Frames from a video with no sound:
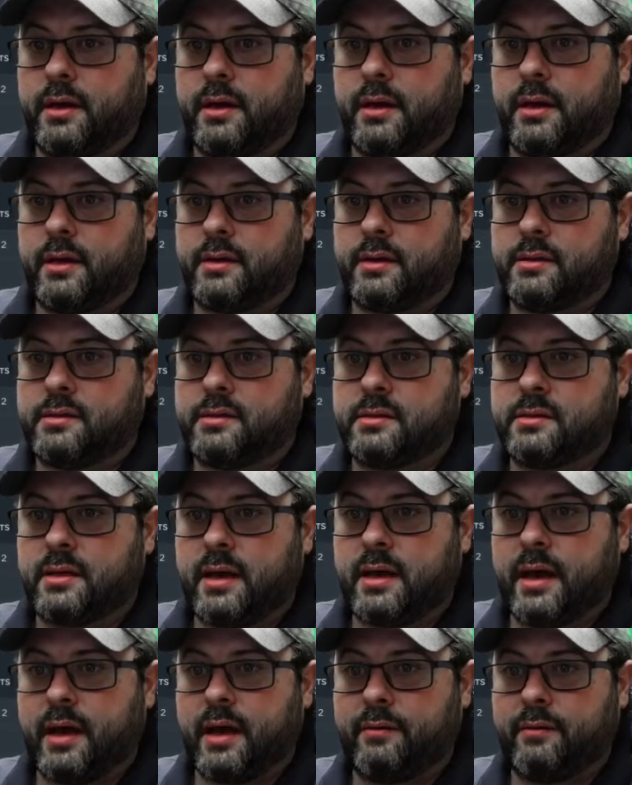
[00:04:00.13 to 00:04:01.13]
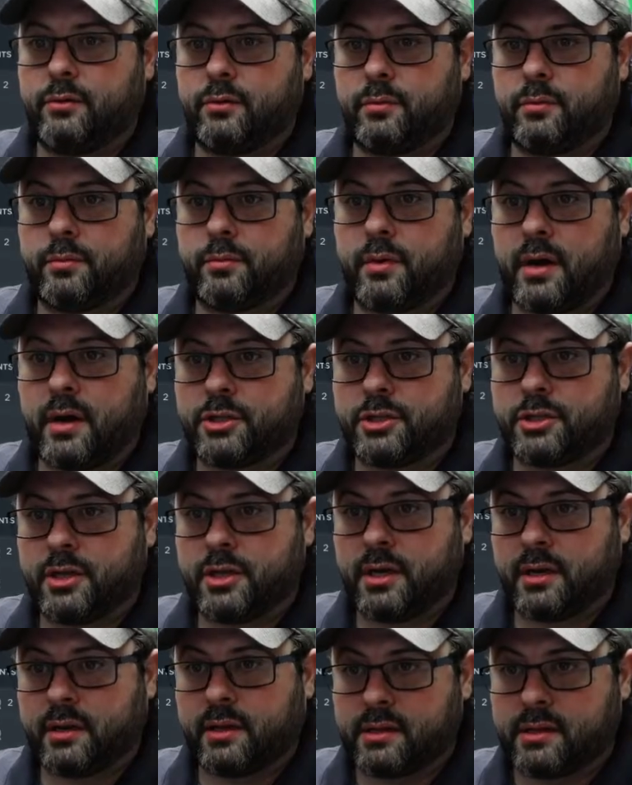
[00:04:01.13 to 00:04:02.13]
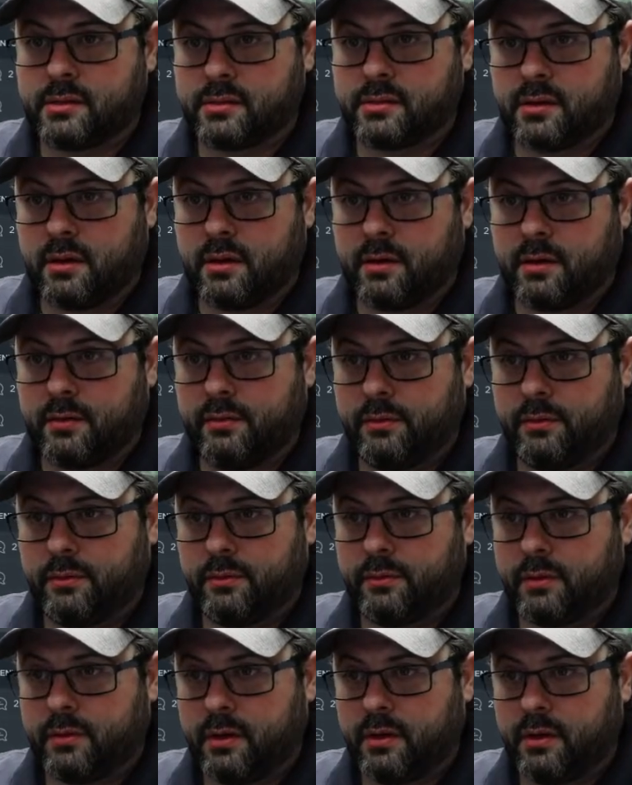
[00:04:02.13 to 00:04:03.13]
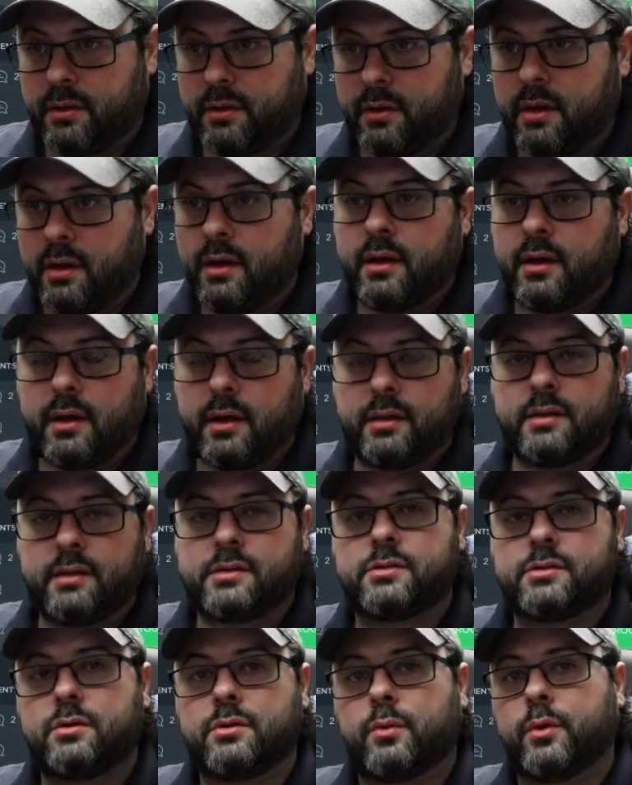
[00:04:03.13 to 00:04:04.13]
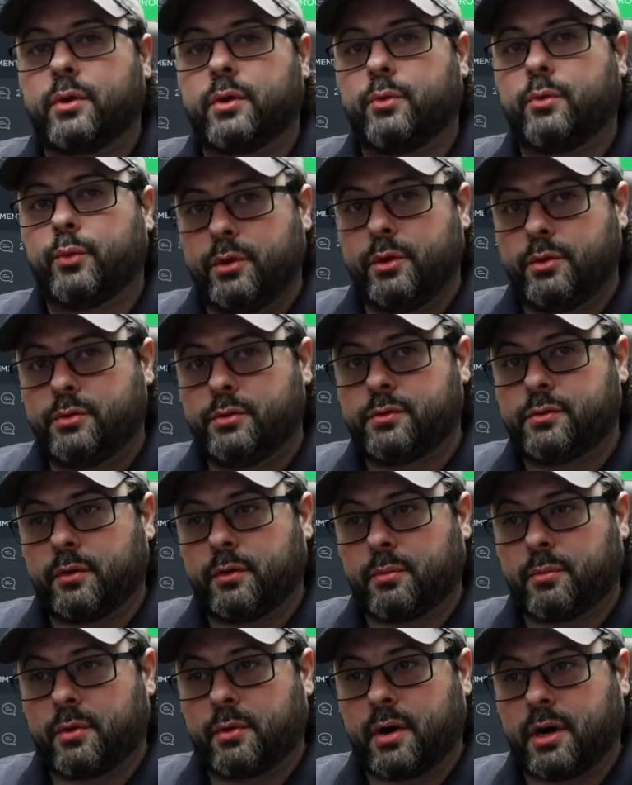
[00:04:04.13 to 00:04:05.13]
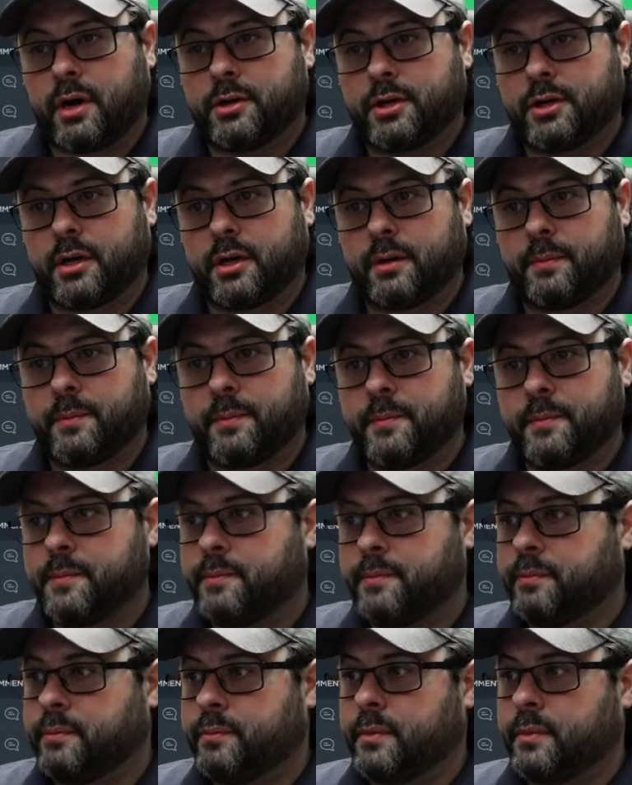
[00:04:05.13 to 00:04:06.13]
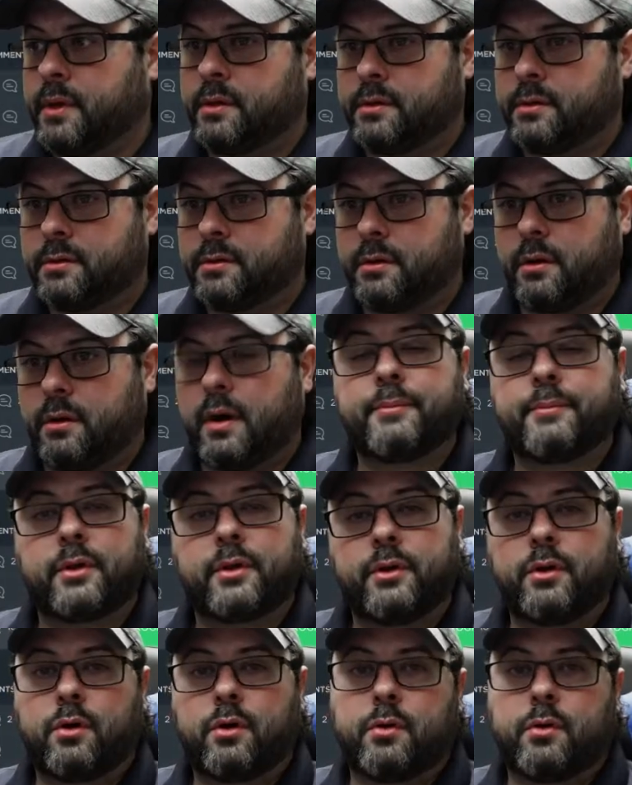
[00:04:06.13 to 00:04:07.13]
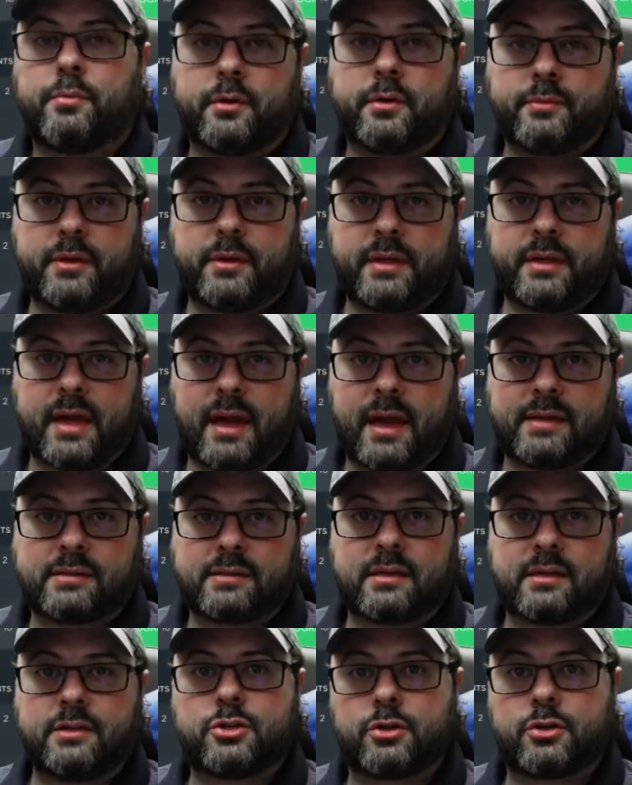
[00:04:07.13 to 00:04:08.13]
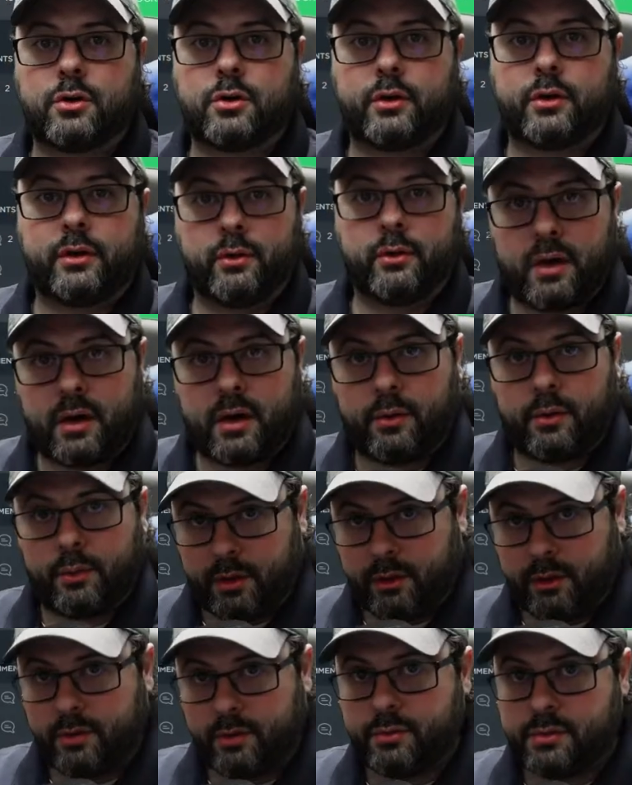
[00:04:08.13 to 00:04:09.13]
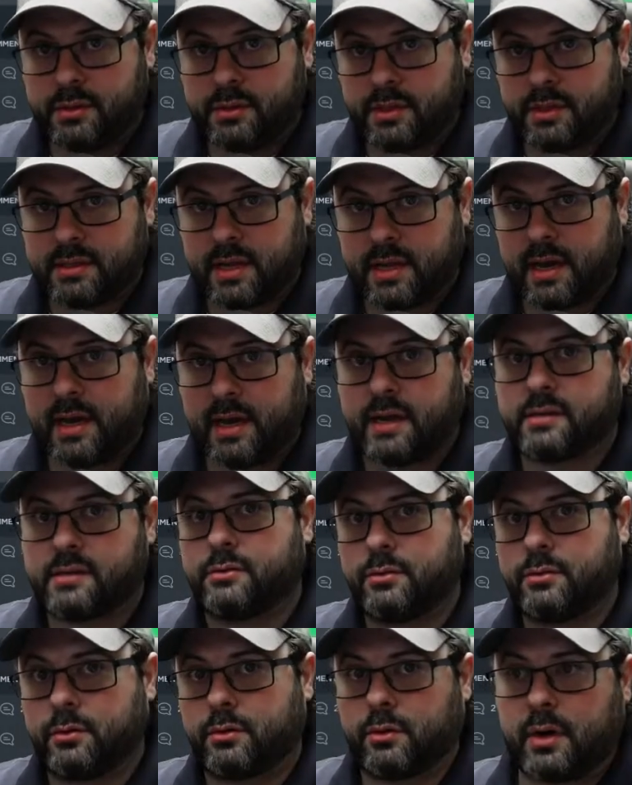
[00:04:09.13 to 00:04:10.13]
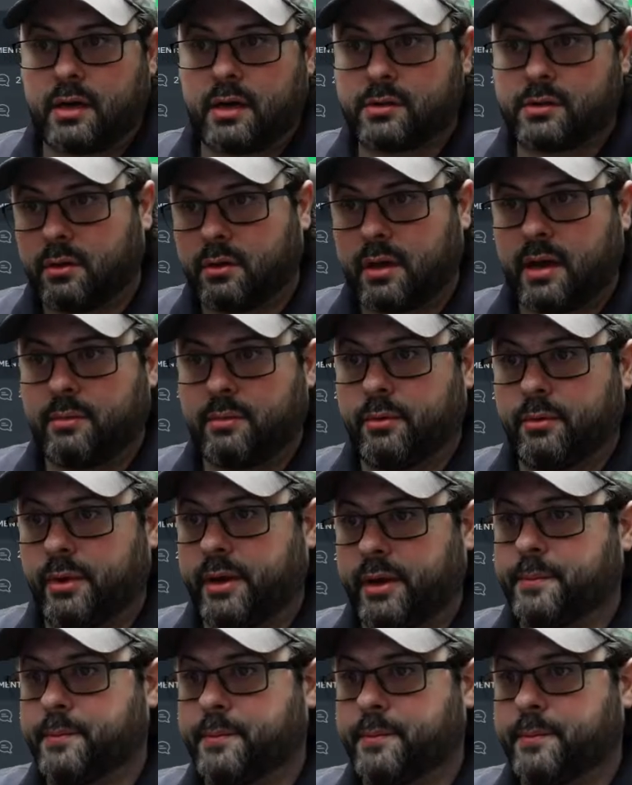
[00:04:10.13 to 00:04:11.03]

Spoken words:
I can see I have a new project that's called Food Fraud, and this is the one we use for the project. So I'm going to open up the task and show you how we use this task to cross-collaborate.